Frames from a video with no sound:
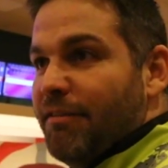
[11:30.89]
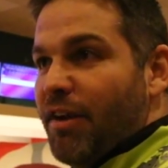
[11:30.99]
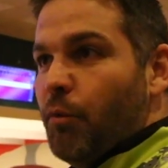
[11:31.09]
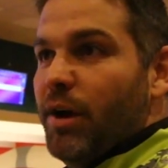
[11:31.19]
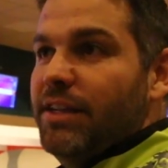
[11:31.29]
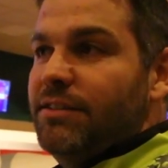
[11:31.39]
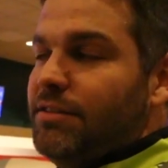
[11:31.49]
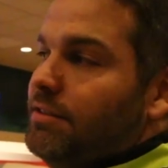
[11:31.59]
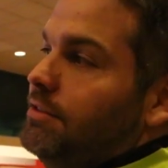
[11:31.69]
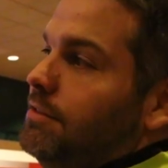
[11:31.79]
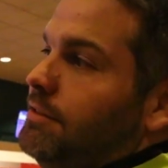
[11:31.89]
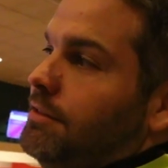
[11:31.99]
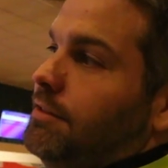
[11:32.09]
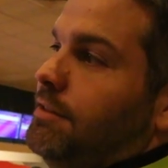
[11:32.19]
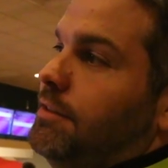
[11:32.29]
If he wins,
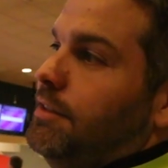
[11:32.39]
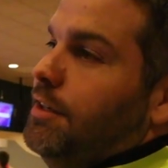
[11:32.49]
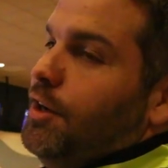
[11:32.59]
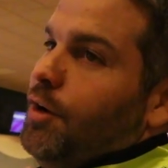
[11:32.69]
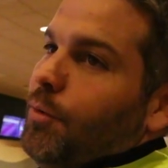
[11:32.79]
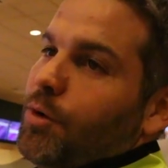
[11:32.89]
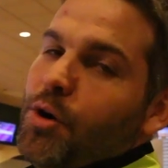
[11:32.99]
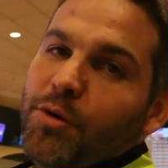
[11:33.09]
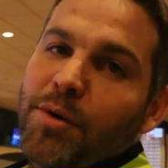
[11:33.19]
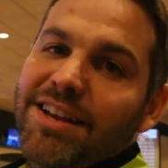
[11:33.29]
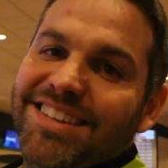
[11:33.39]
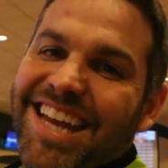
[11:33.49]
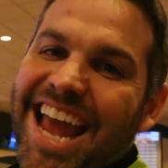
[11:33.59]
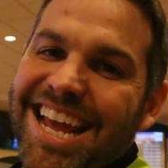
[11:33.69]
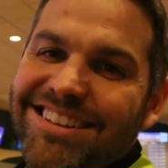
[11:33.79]
we're going to Raising
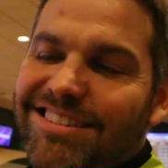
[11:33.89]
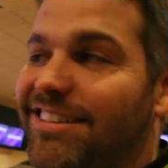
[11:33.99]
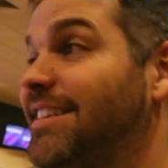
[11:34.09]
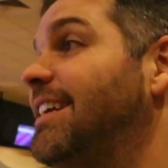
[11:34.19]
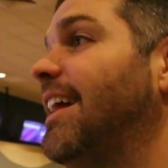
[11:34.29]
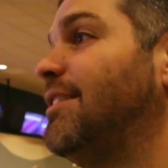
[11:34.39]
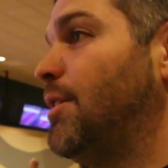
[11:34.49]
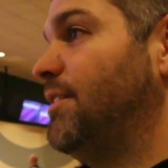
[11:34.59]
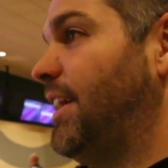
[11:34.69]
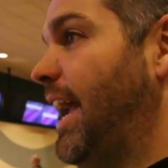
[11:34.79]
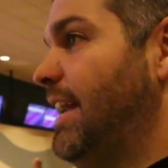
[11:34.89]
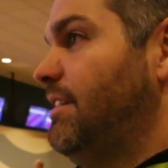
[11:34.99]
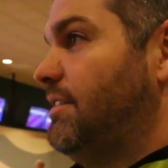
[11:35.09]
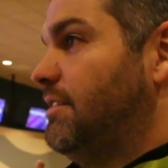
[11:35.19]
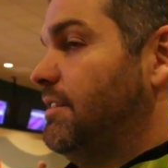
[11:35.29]
Cane's because he likes Raising
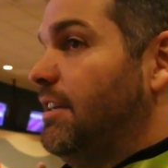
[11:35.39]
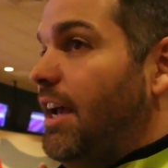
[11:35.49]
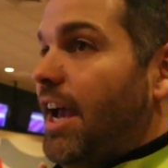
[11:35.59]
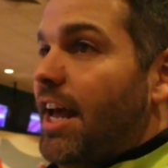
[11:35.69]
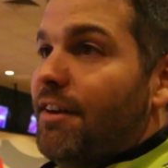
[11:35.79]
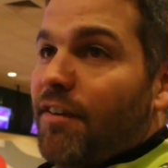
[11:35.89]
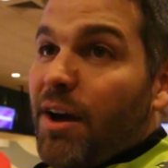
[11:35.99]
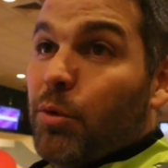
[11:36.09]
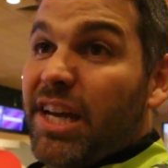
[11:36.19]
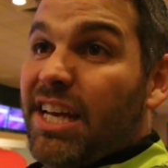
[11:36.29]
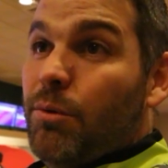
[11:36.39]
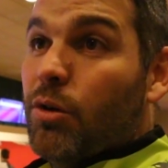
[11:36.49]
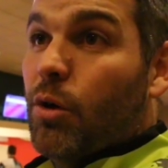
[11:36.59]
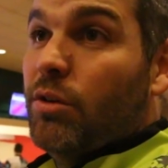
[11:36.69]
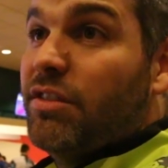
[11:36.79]
Cane's. And if I win,
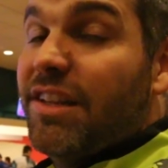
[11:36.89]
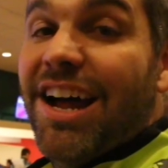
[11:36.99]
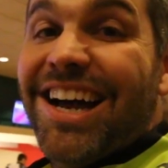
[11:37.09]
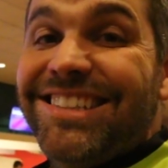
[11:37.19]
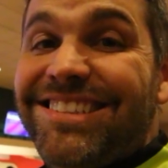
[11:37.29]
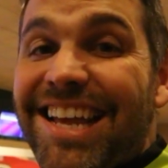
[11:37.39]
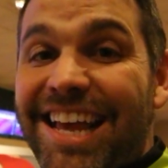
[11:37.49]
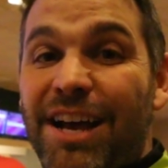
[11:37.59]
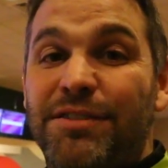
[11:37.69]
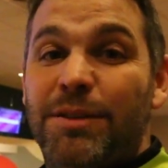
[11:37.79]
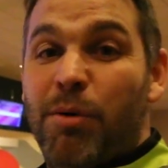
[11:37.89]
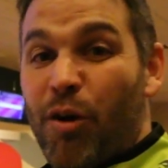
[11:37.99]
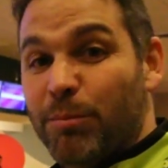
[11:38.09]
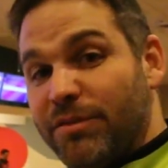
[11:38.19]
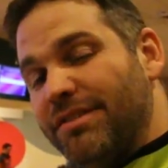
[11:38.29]
we're going to the Nine Steakhouse in the
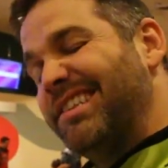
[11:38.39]
Palms.